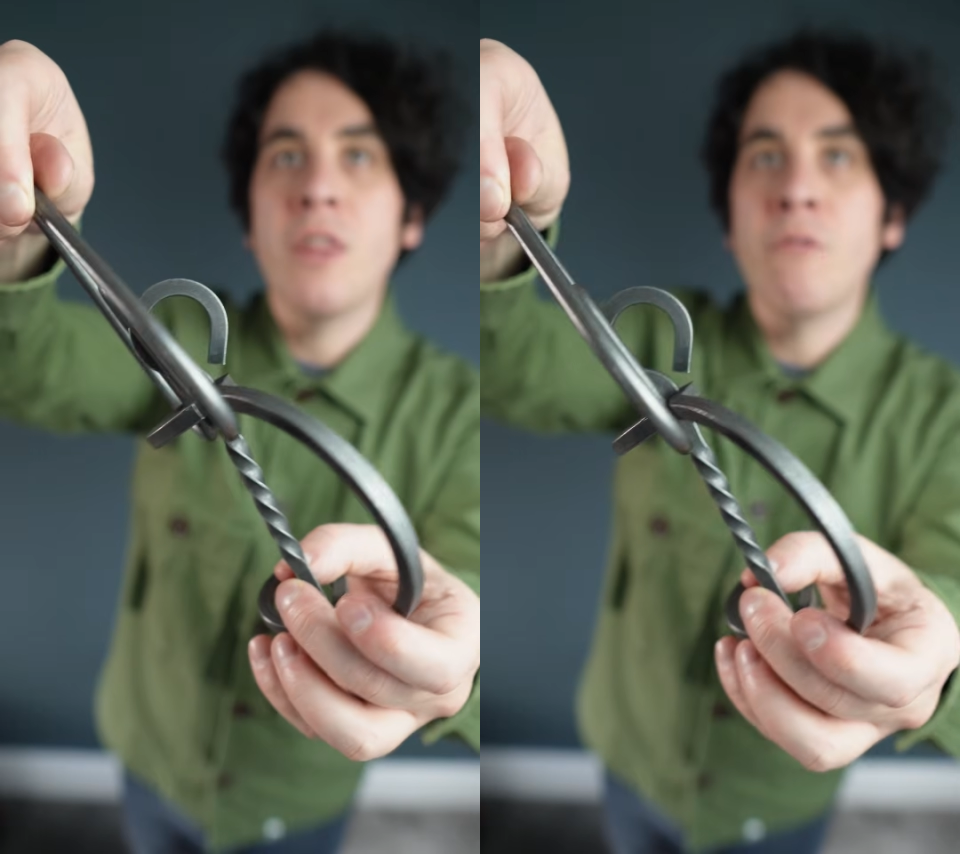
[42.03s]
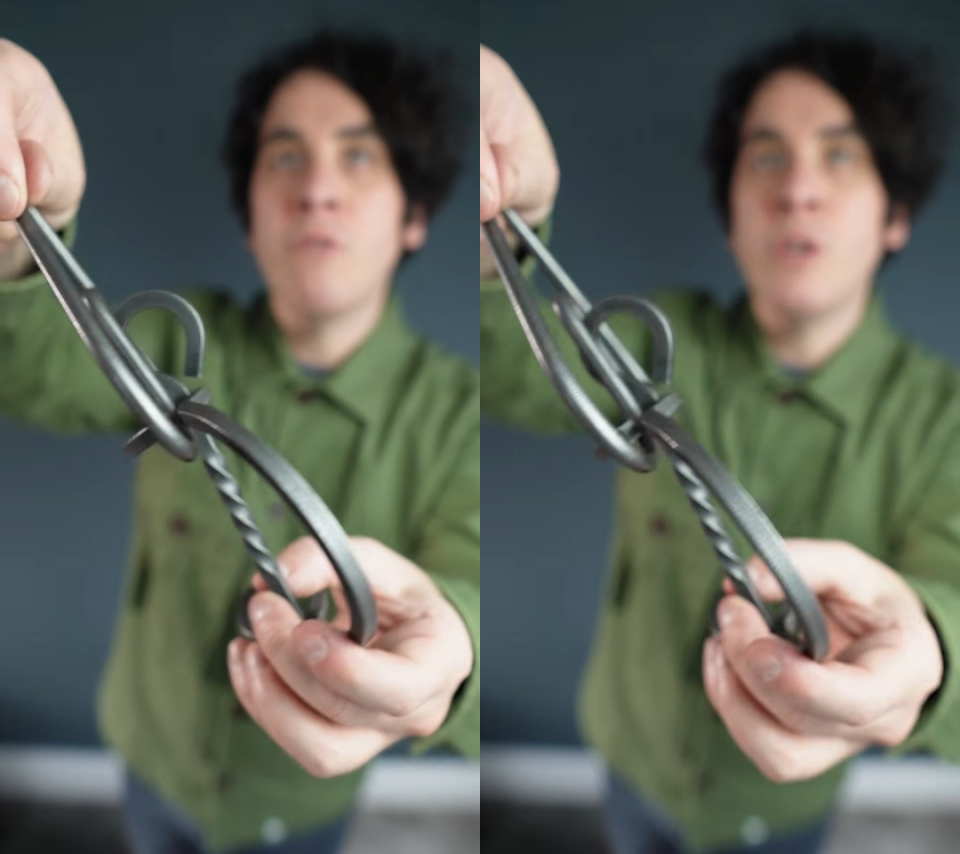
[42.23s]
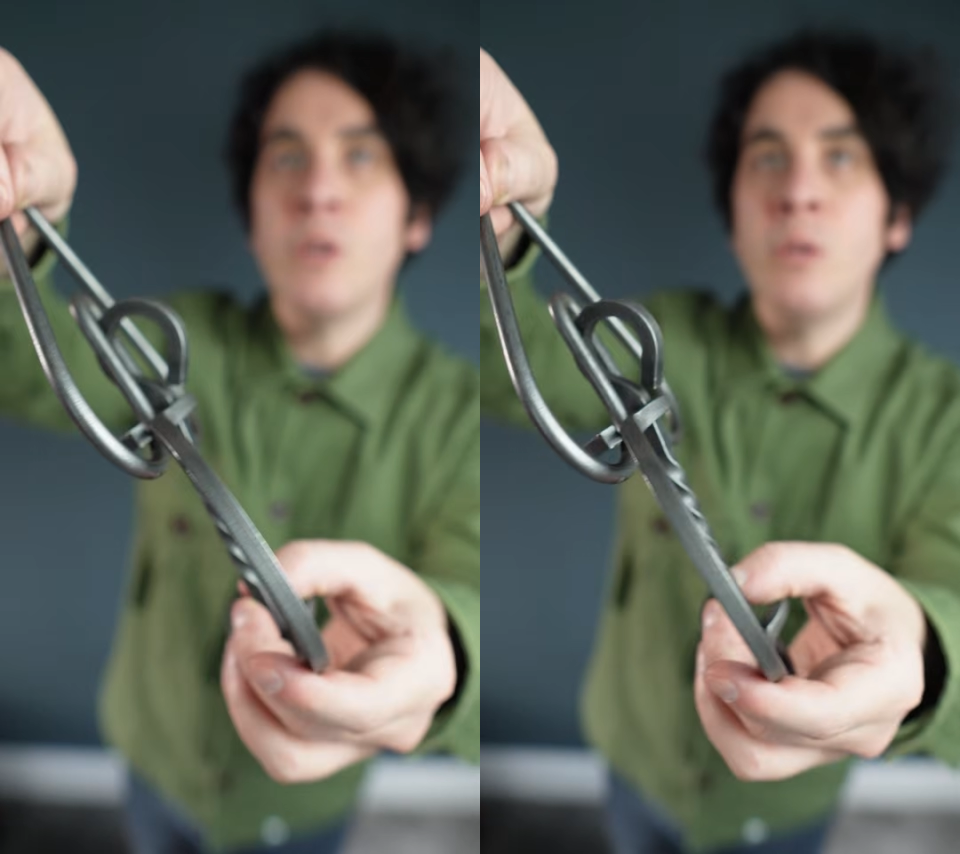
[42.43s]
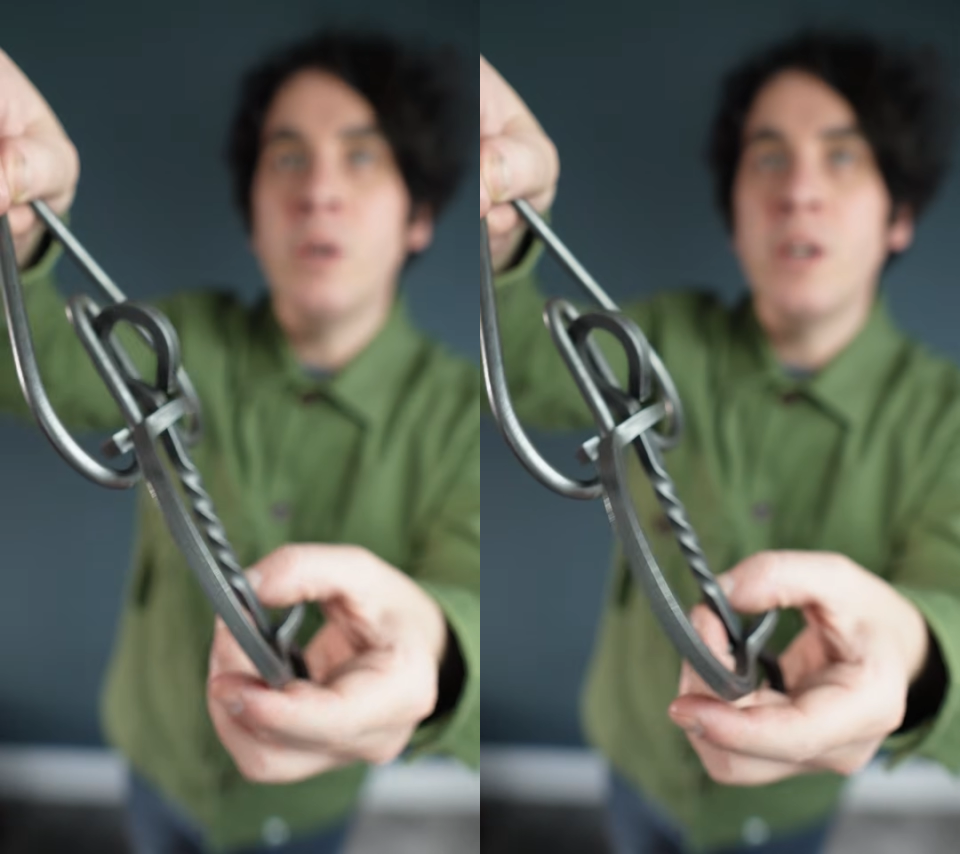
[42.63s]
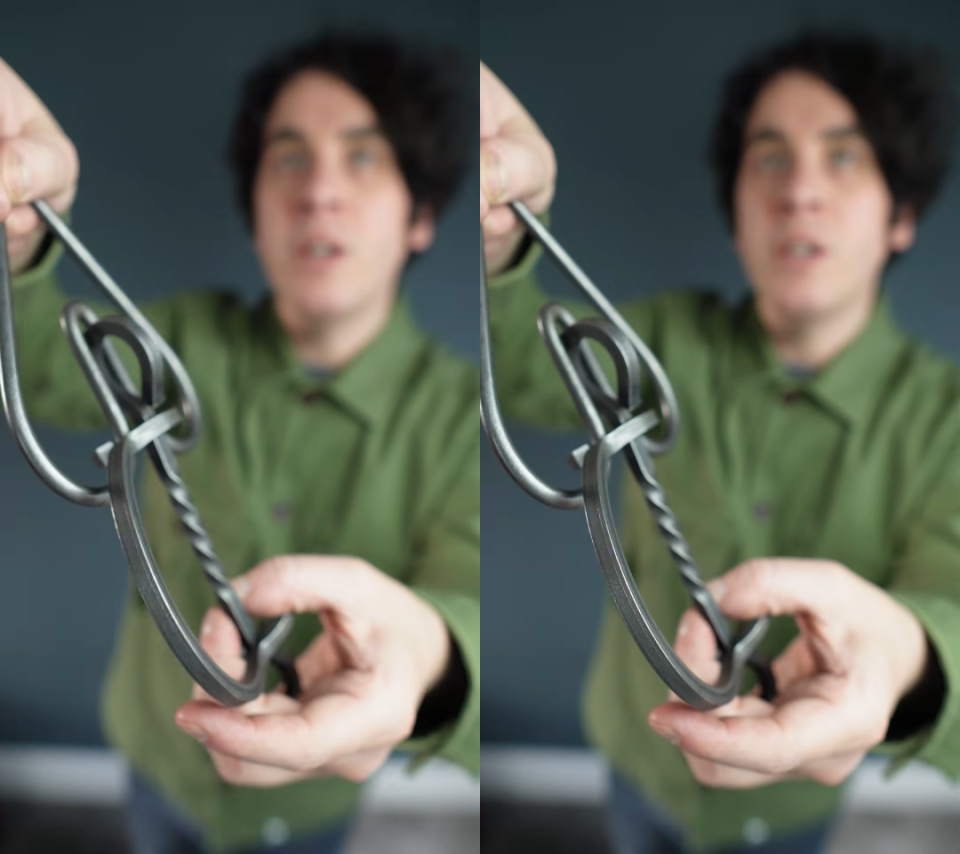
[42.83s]

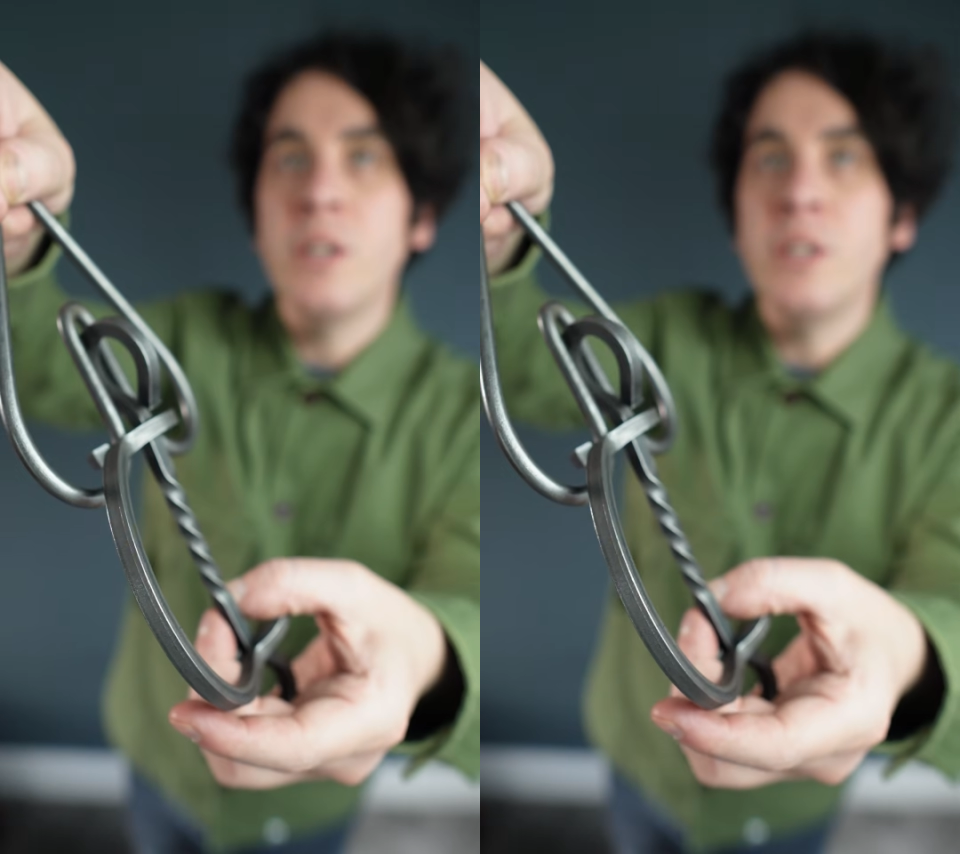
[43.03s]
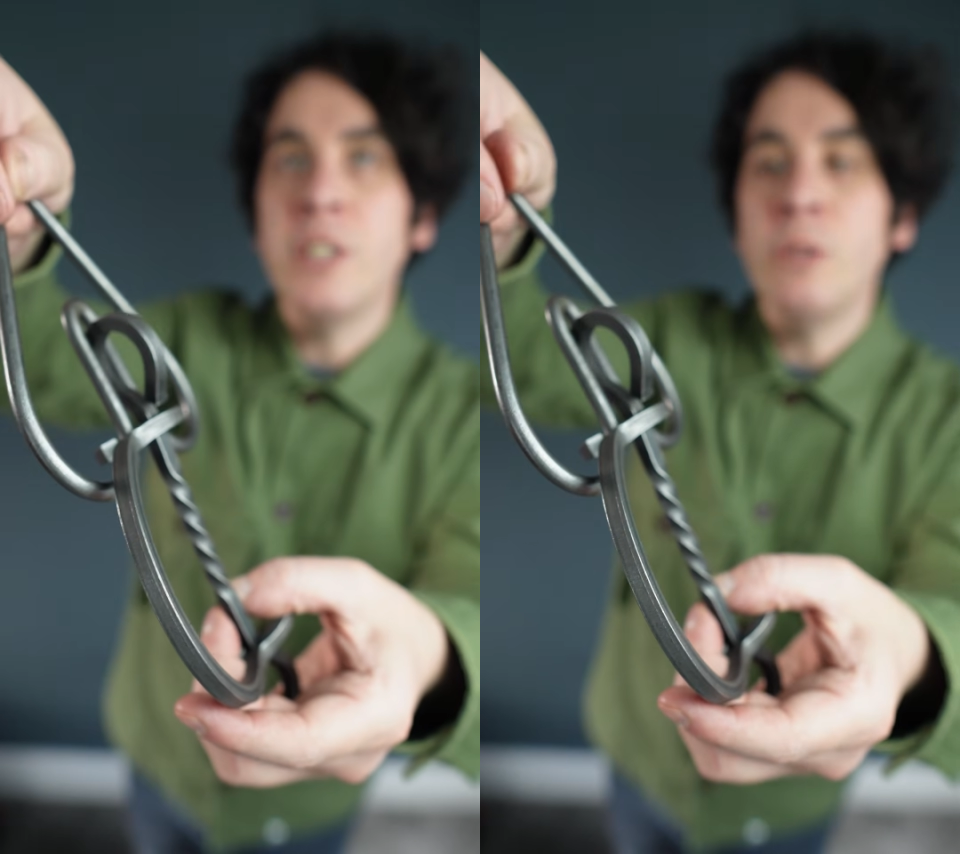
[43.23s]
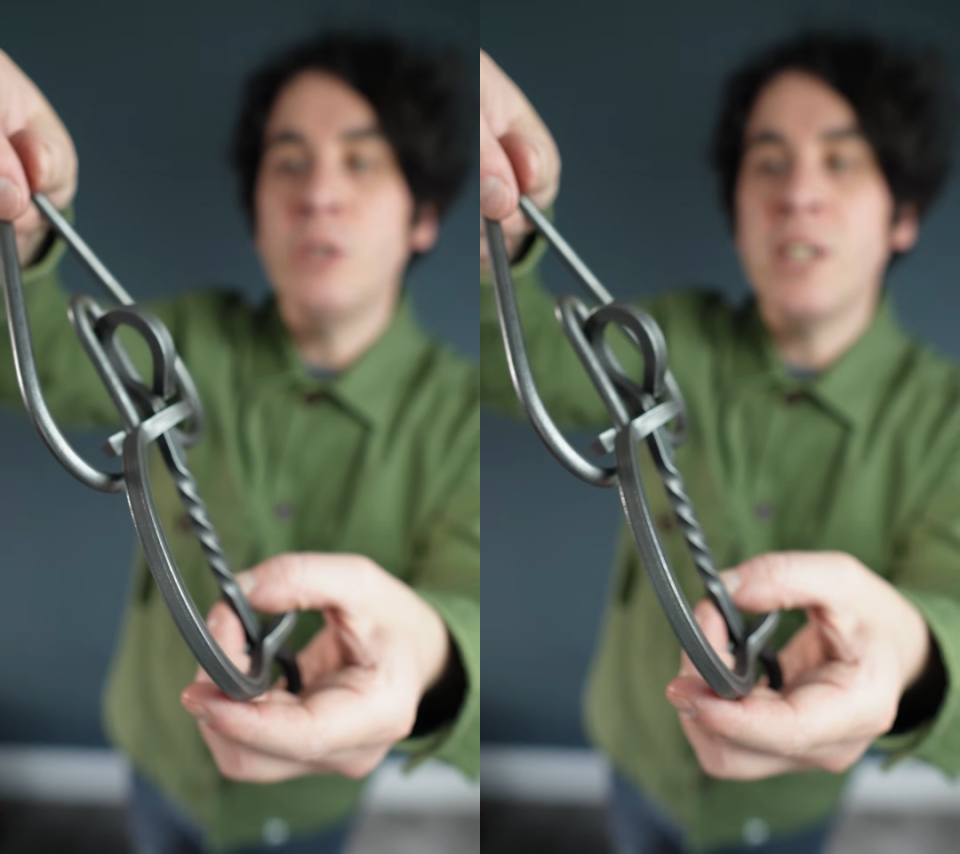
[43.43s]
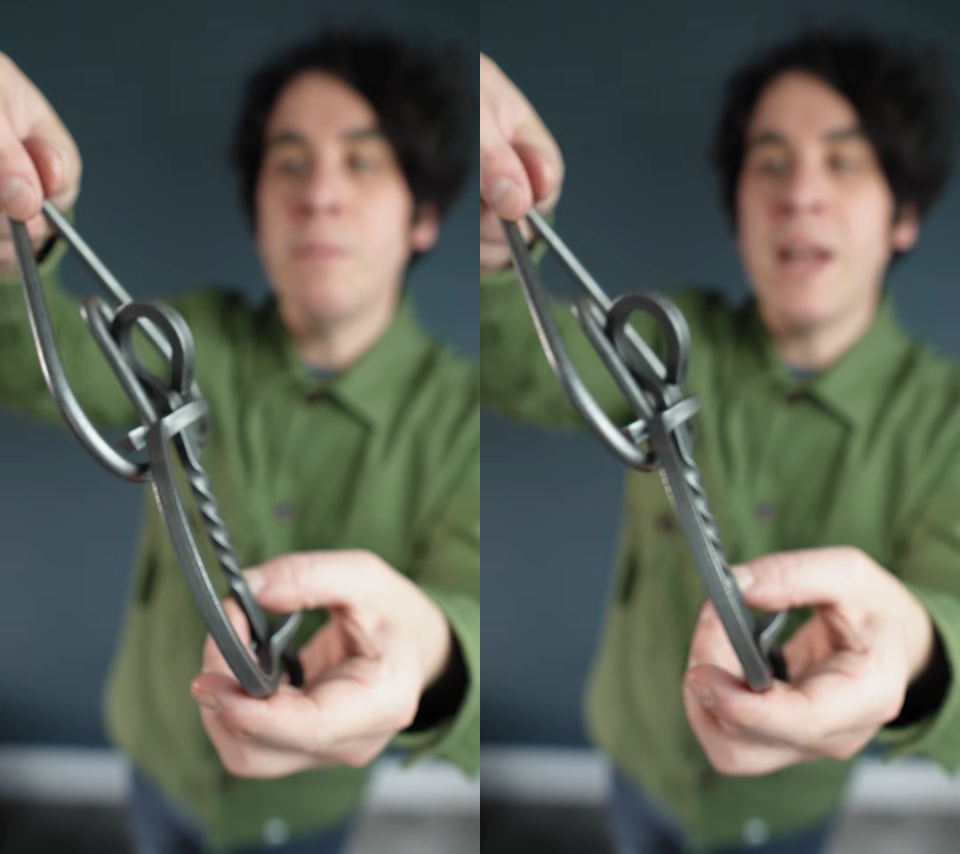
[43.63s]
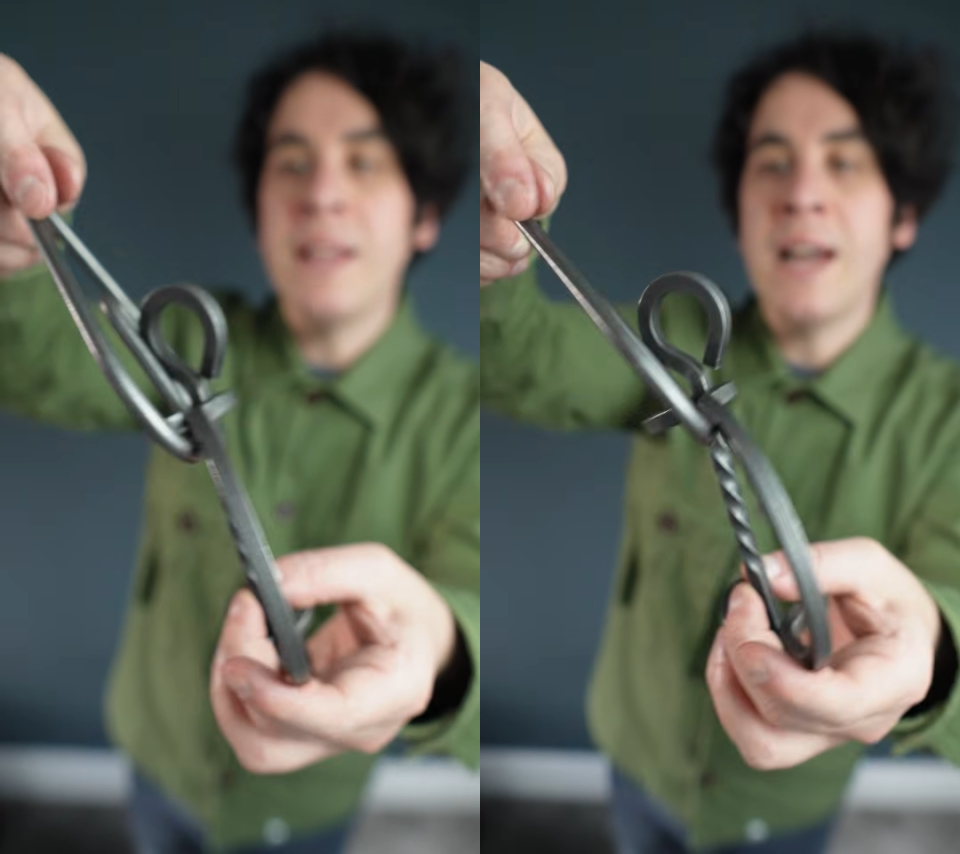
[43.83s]
through the U
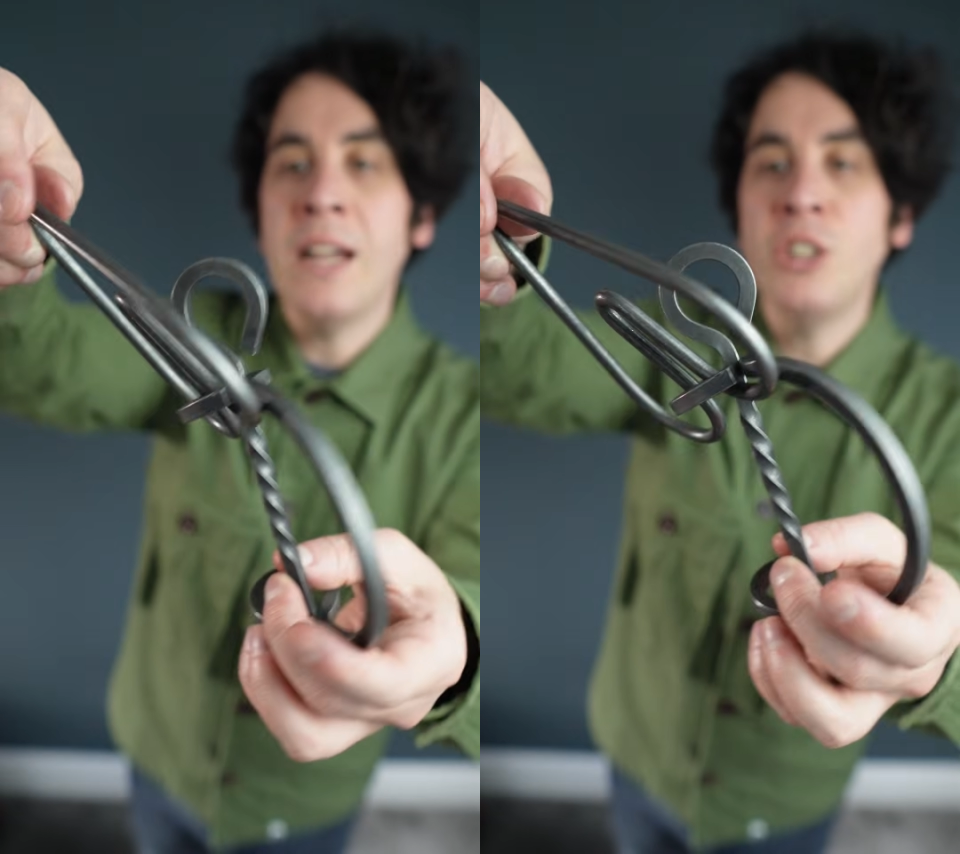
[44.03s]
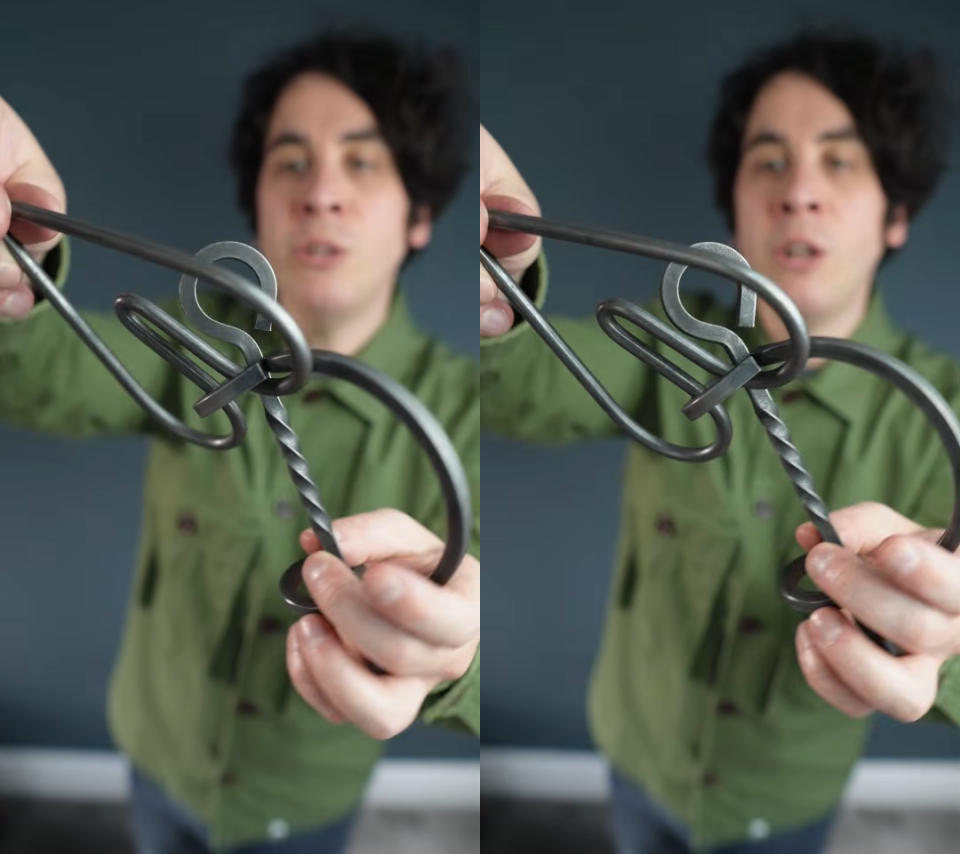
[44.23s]
shape like that.